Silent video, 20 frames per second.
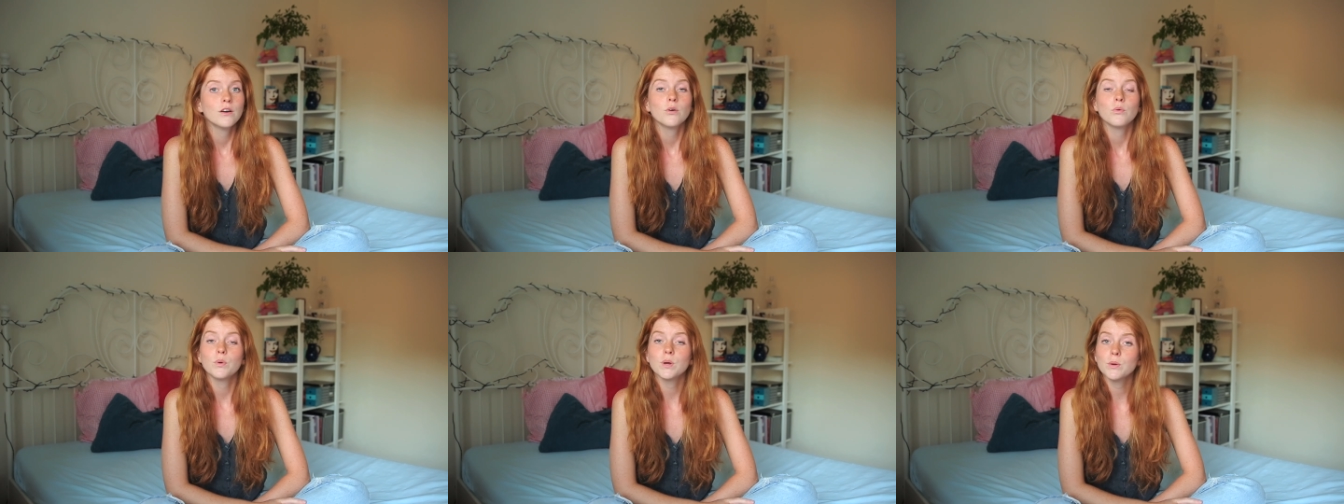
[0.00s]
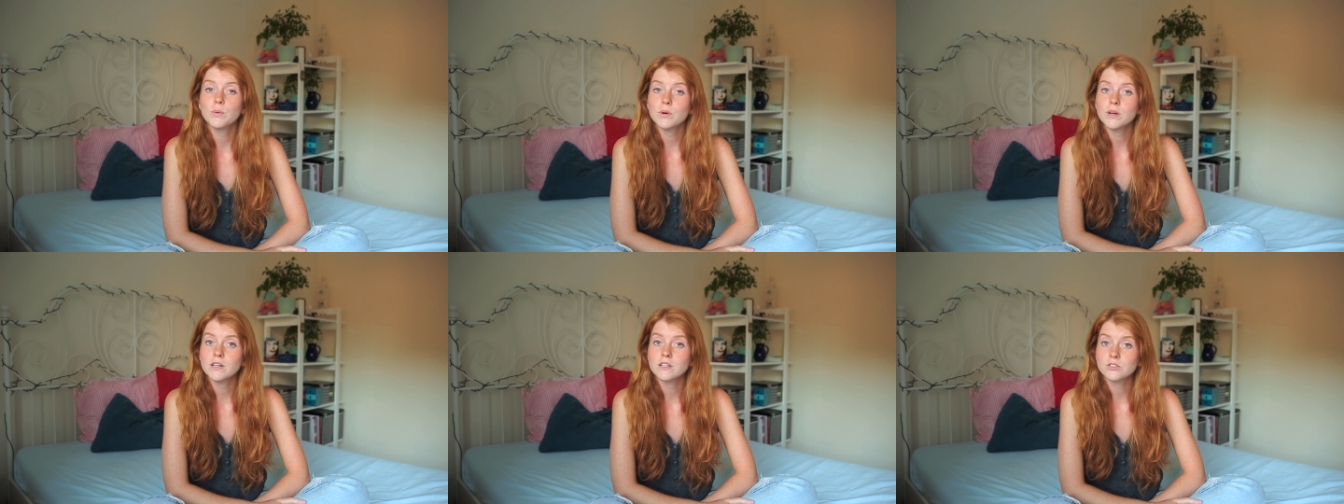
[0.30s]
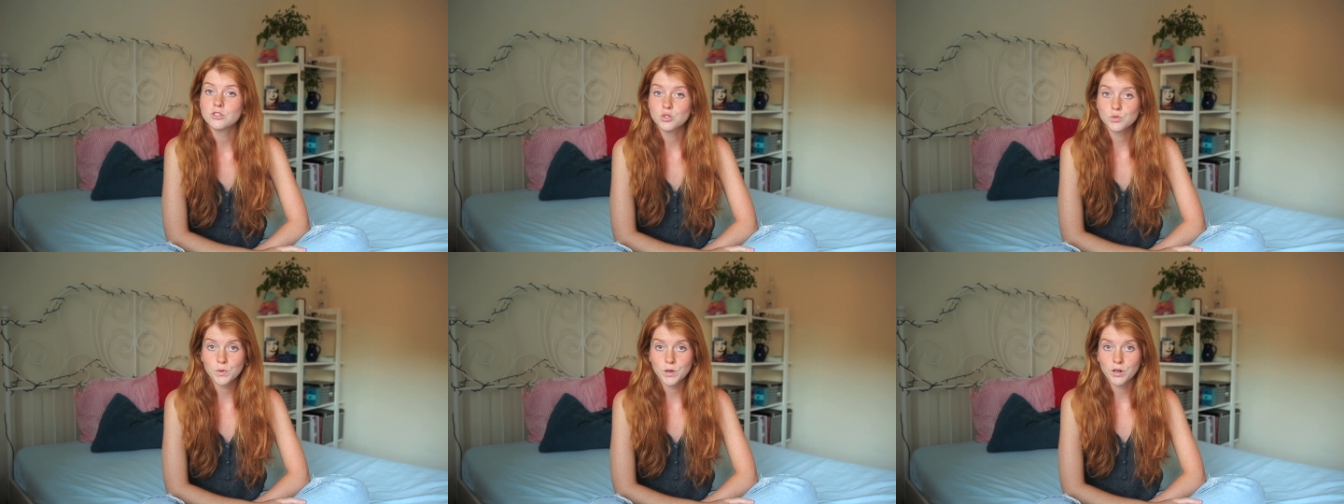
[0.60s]
We were in
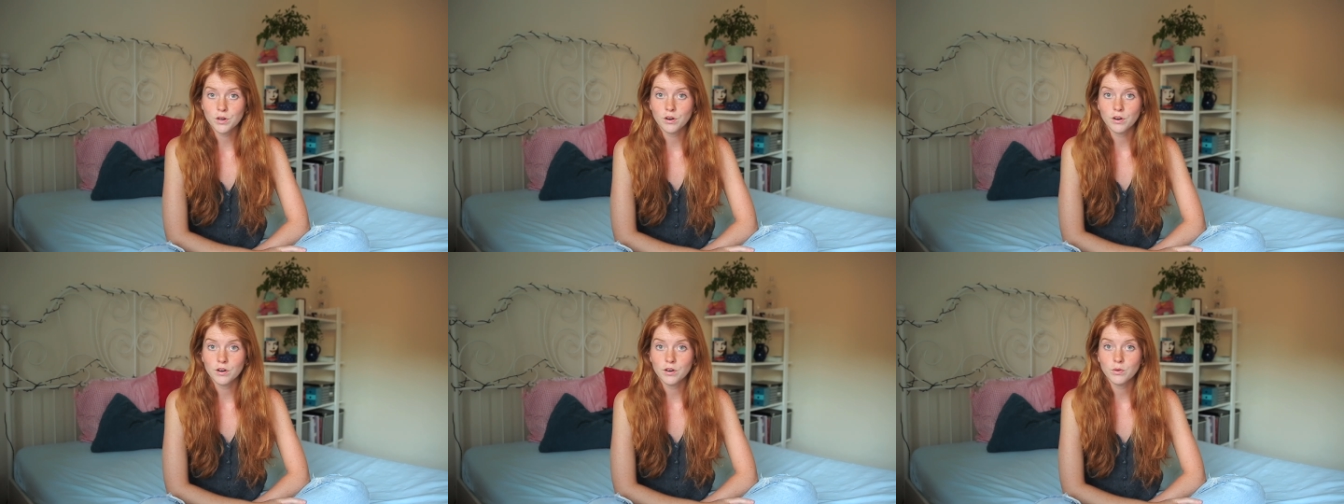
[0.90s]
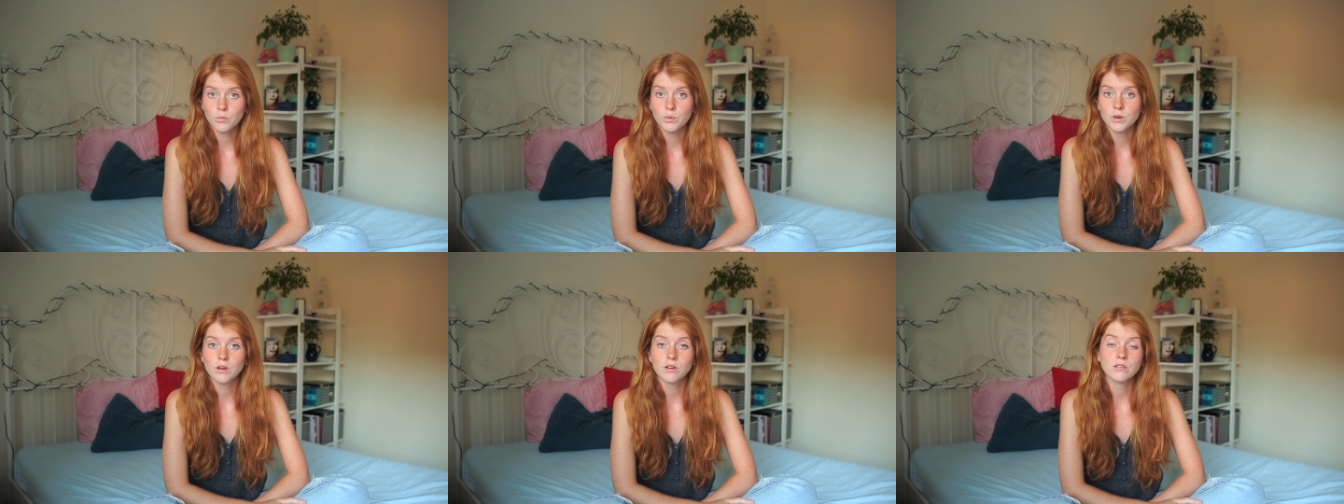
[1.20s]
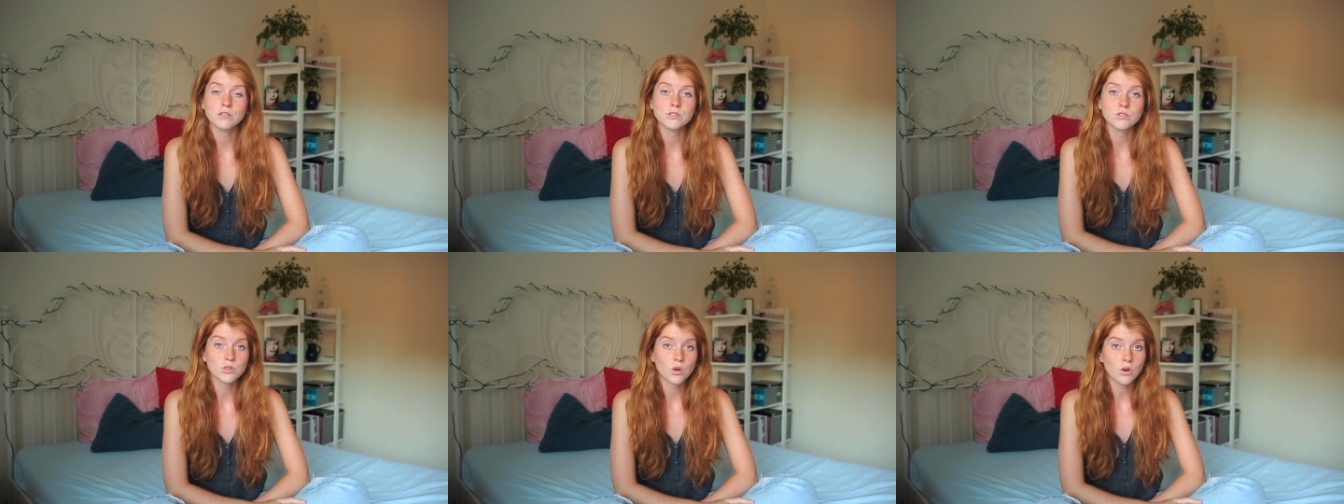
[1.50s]
Srinagar when
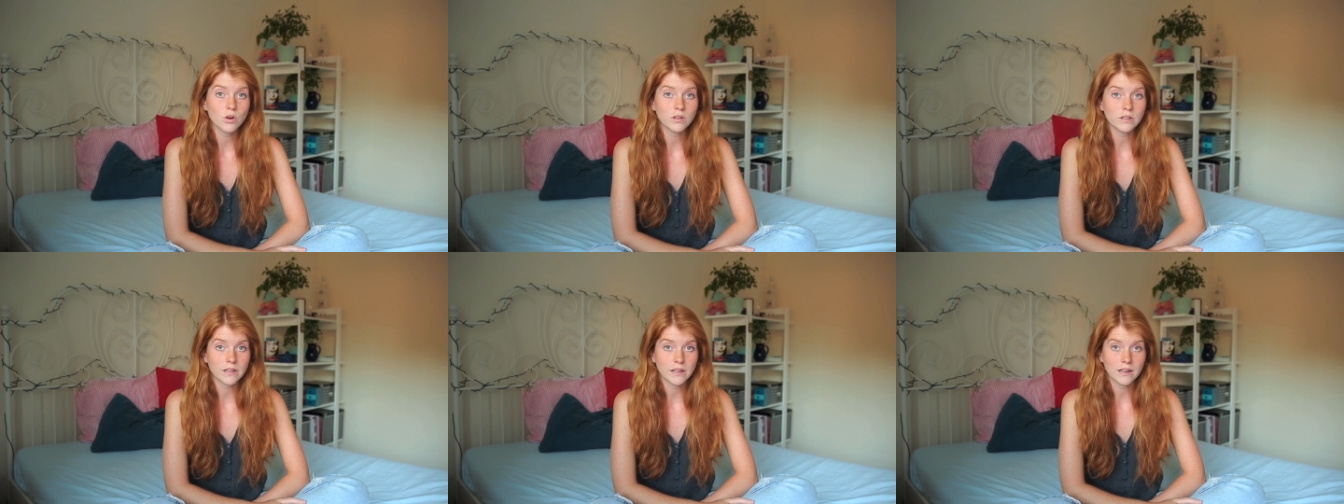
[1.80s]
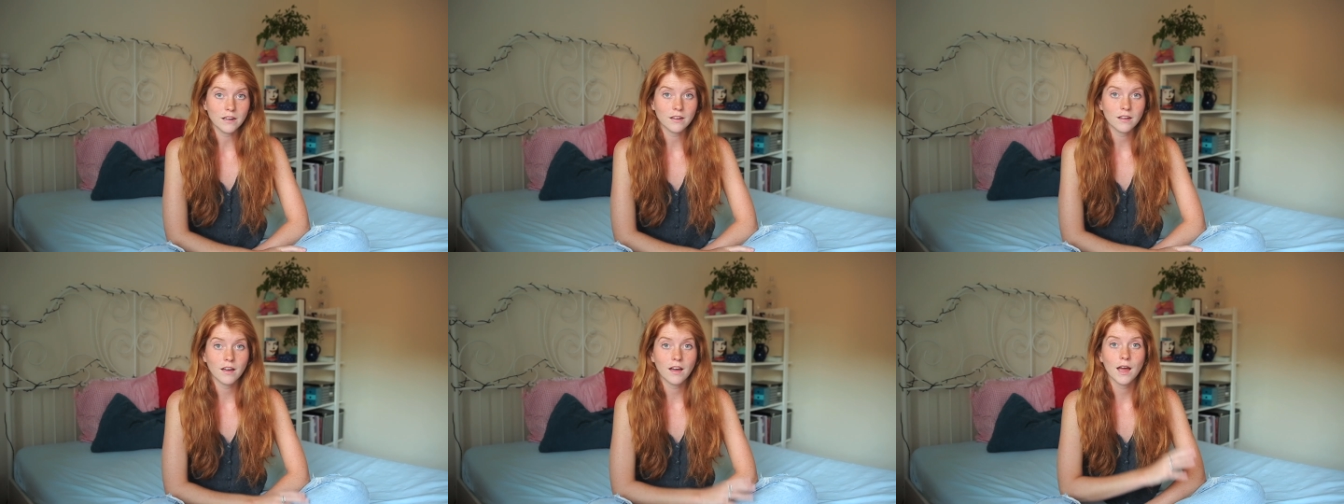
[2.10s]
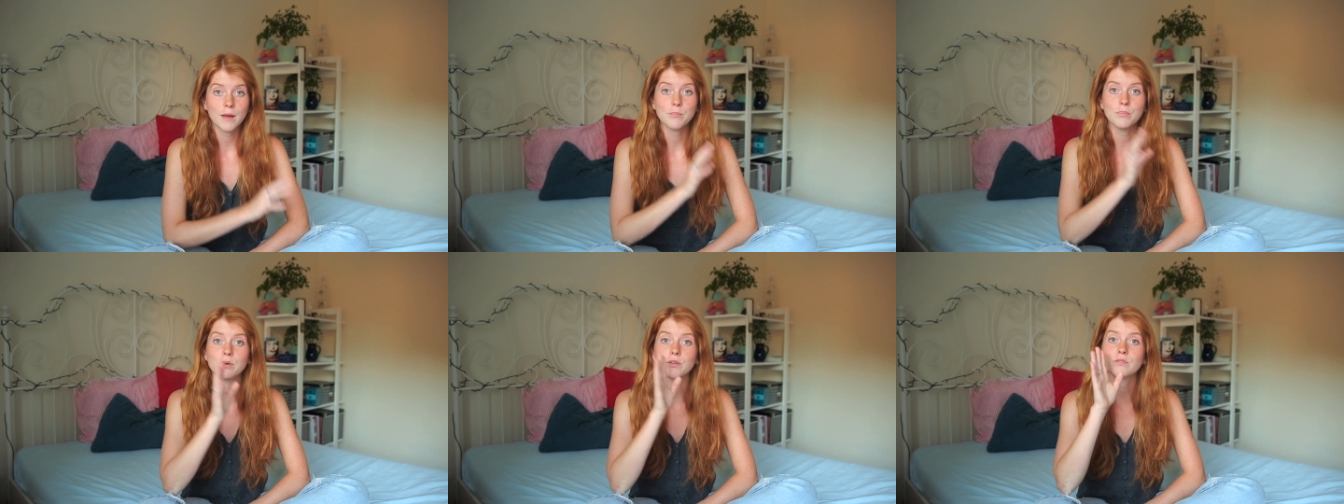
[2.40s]
on Dal Lake.
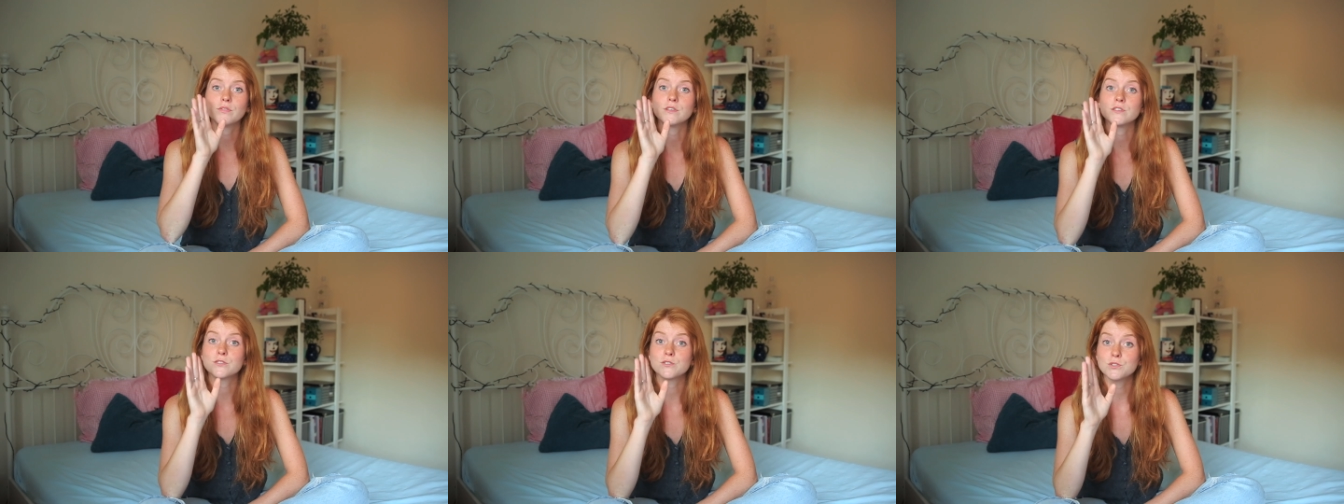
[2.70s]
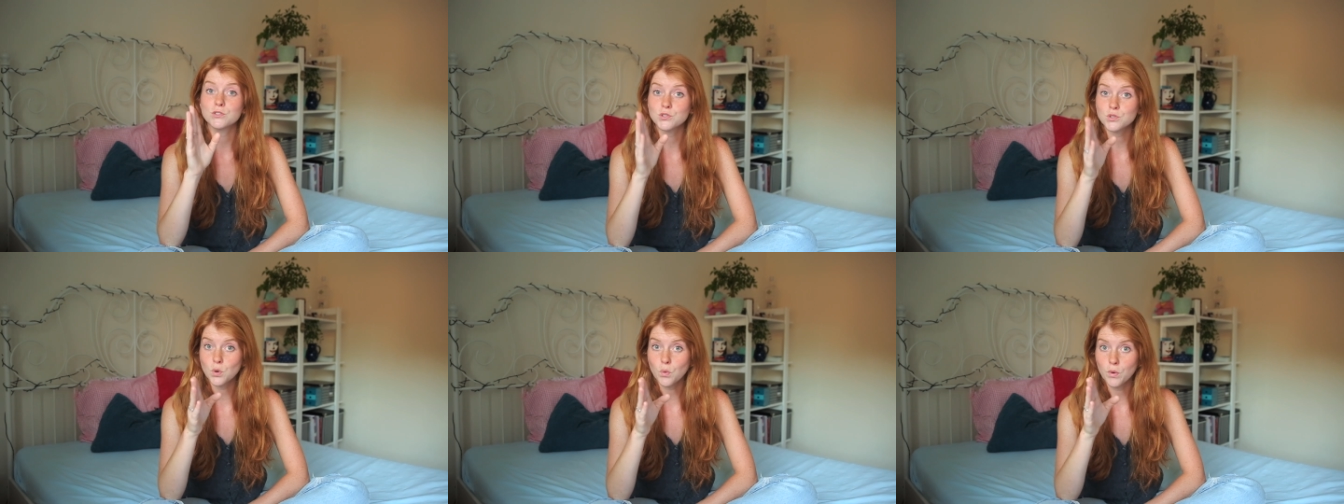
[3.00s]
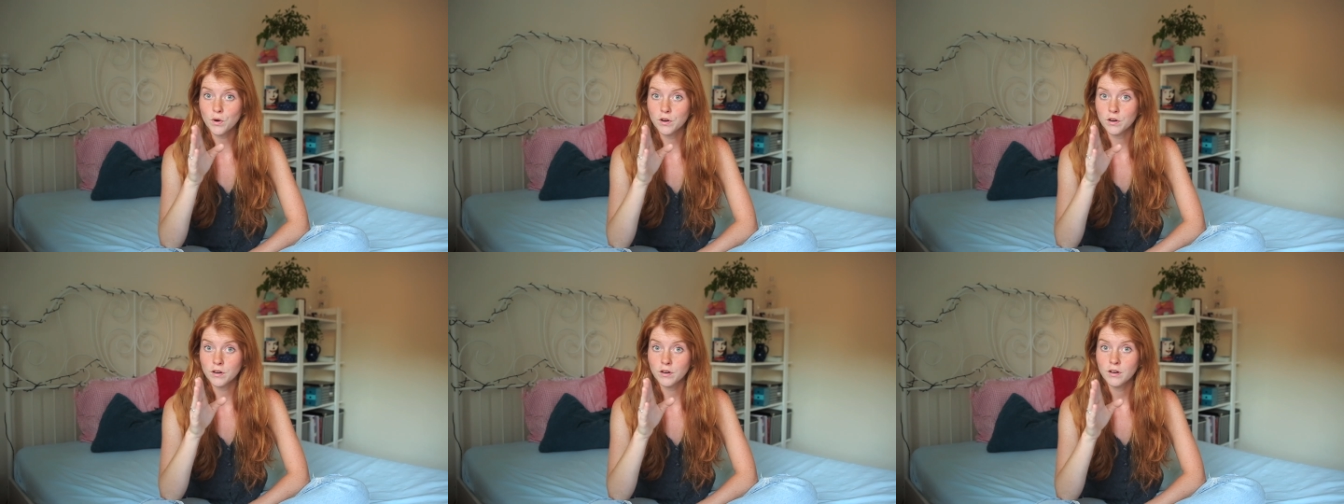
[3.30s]
I put the
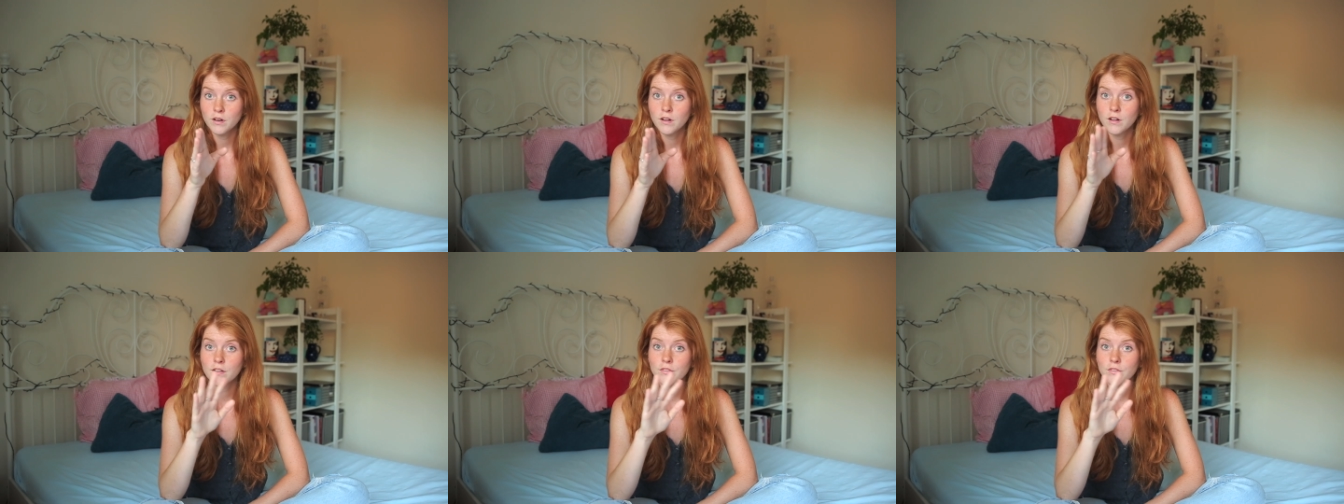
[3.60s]
store